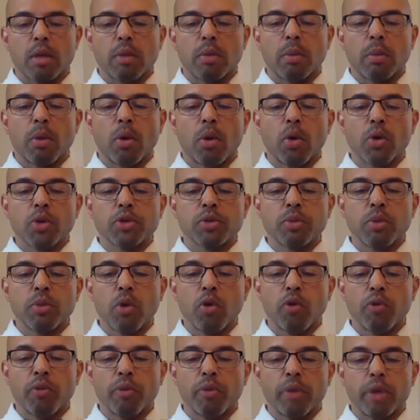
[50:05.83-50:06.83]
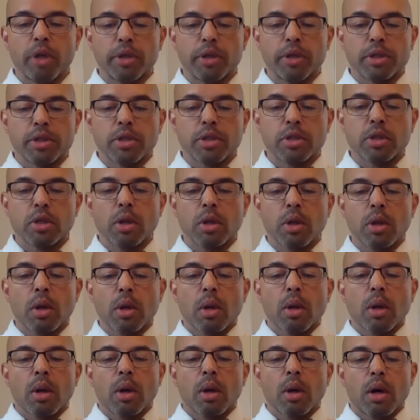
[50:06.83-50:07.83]
that most movements
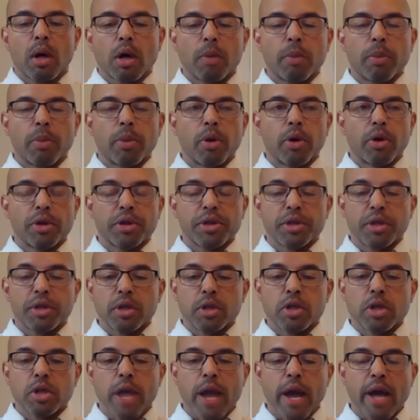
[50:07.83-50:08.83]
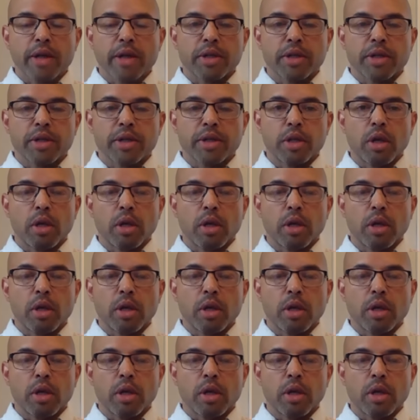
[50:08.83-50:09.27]
are birthed in tragedy.